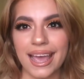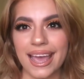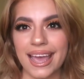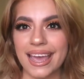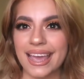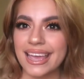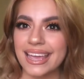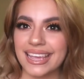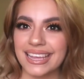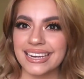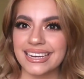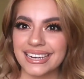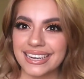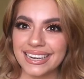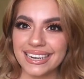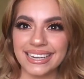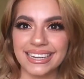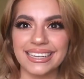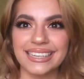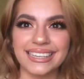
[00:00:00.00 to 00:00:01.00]
and
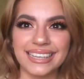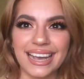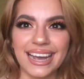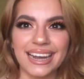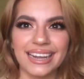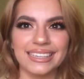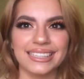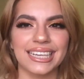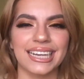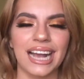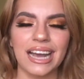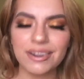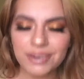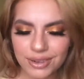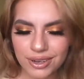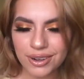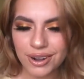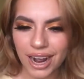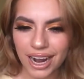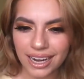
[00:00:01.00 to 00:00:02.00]
yeah like i don't
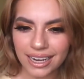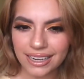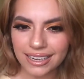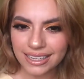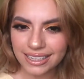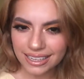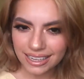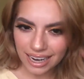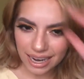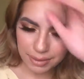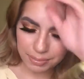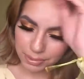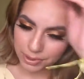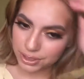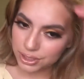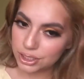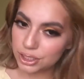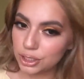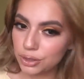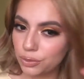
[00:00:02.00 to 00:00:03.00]
know I, I
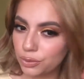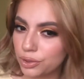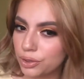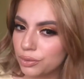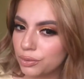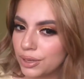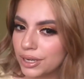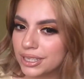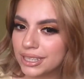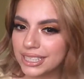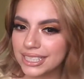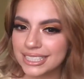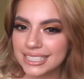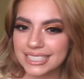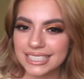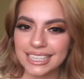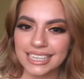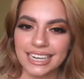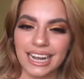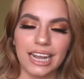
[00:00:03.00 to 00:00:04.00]
personally would wear
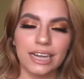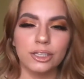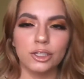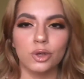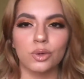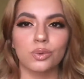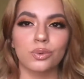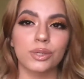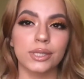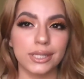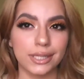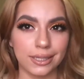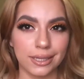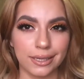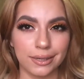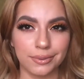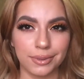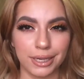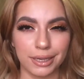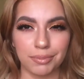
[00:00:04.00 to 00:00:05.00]
this like i don't really
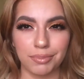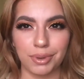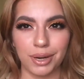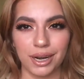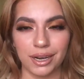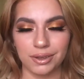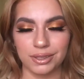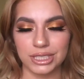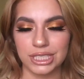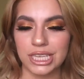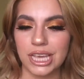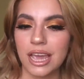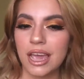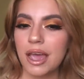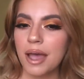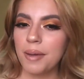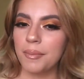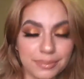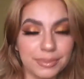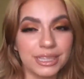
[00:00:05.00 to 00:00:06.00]
like wearing browns
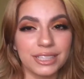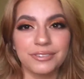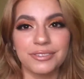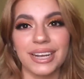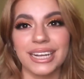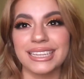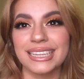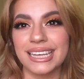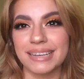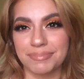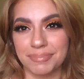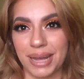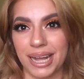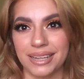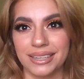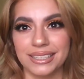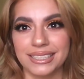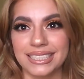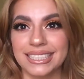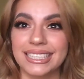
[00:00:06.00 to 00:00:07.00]
but the fact that
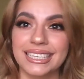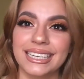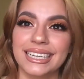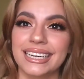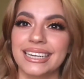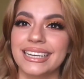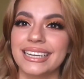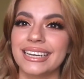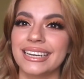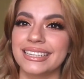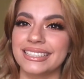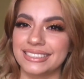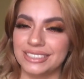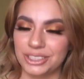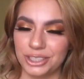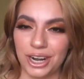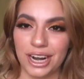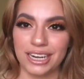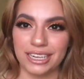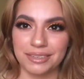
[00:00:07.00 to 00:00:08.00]
palette did
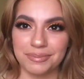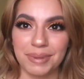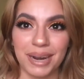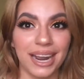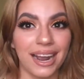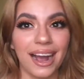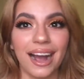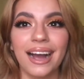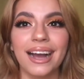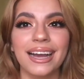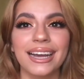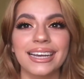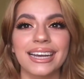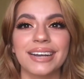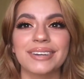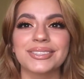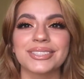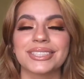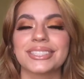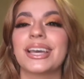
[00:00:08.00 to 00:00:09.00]
attract my eye
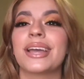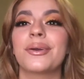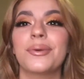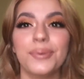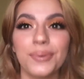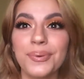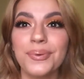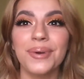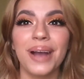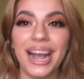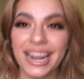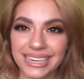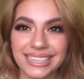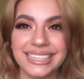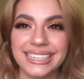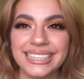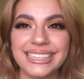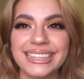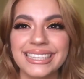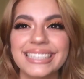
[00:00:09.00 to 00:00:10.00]
i was like oh i
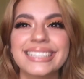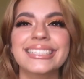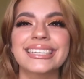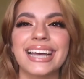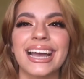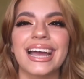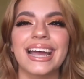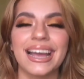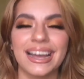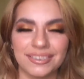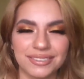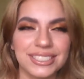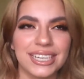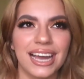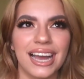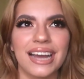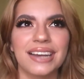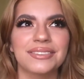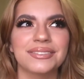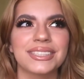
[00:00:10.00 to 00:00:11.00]
need this i have to
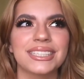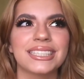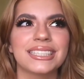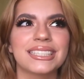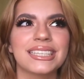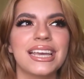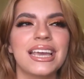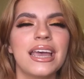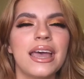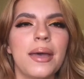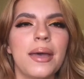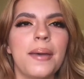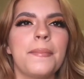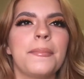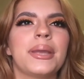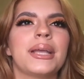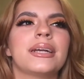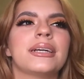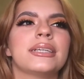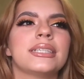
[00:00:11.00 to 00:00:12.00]
have this
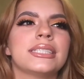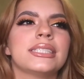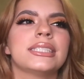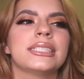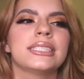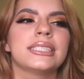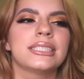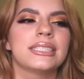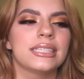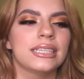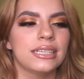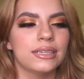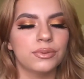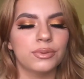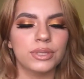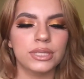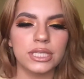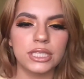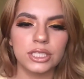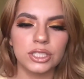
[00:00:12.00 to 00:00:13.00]
because it
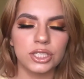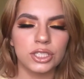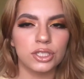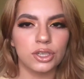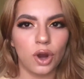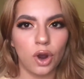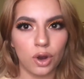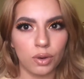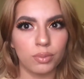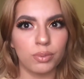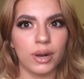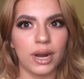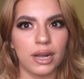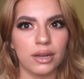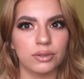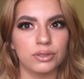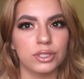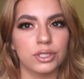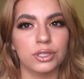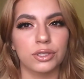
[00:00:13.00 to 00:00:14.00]
wasn't just all
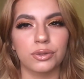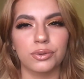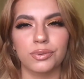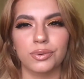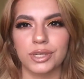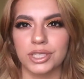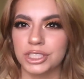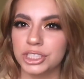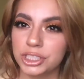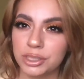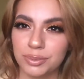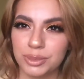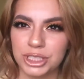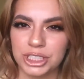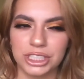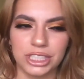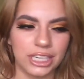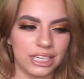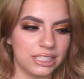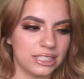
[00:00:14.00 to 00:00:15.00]
browns there were shimmer
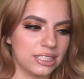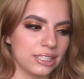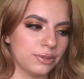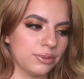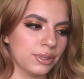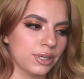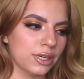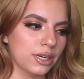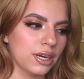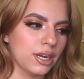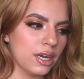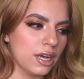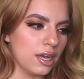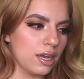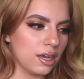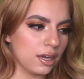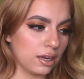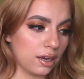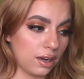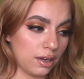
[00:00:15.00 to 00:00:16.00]
shades there were
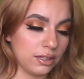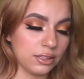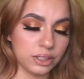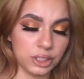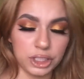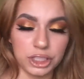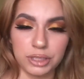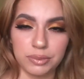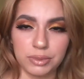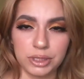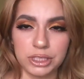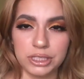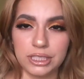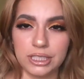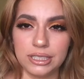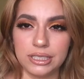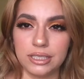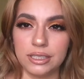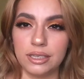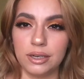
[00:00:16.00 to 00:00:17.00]
color shimmer
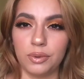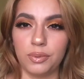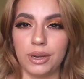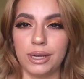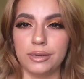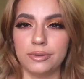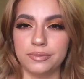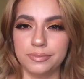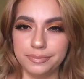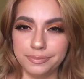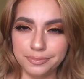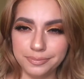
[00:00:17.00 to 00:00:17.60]
shades in there wow